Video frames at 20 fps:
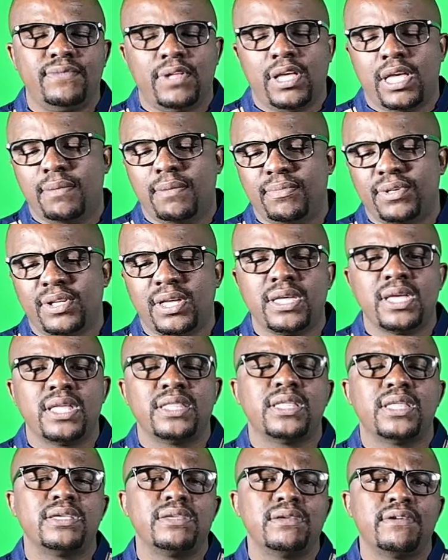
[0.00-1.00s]
the MK
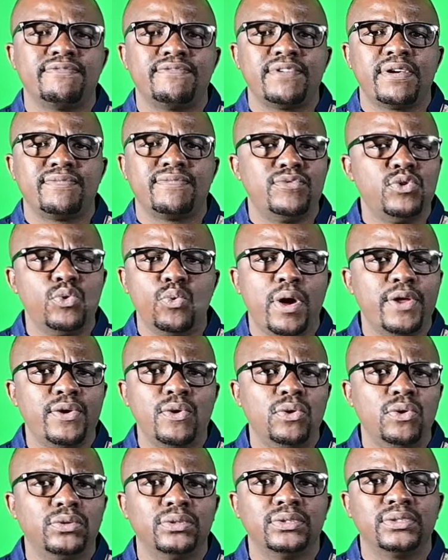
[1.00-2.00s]
and the EFF. No, I
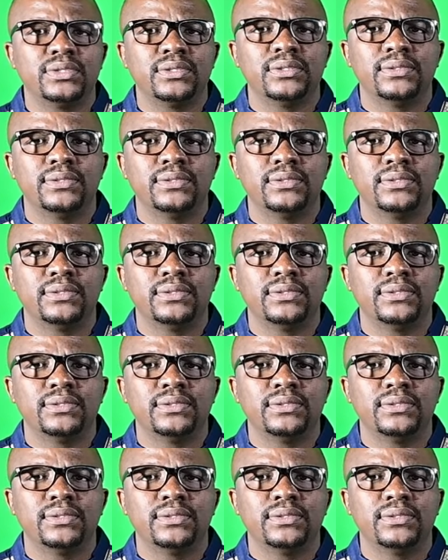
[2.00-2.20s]
don't.